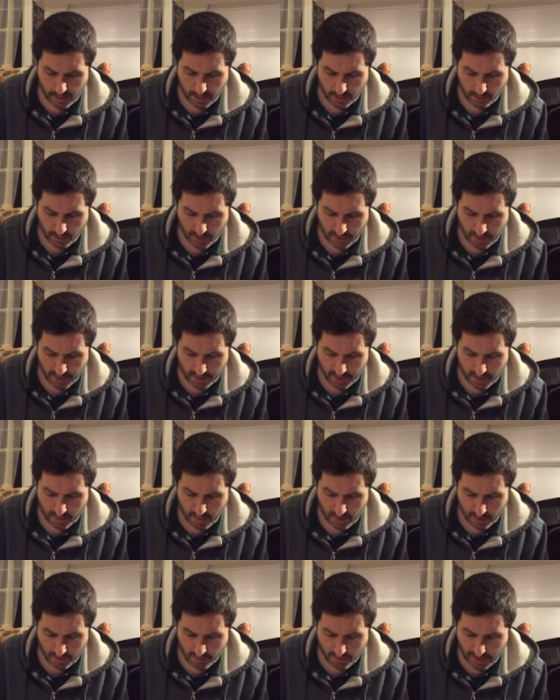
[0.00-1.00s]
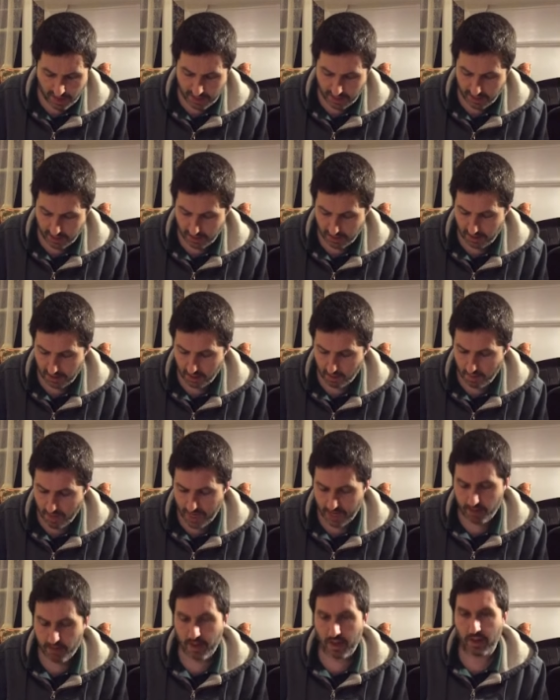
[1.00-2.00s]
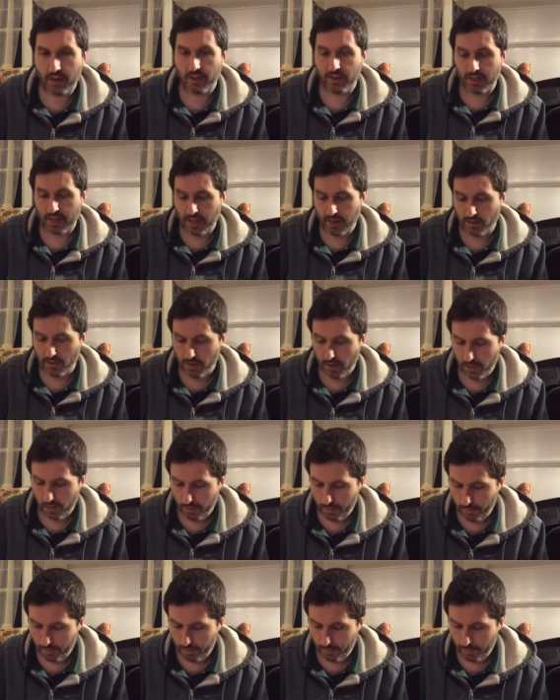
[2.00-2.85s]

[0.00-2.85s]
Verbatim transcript: The rotting smell faded into the background as I drew.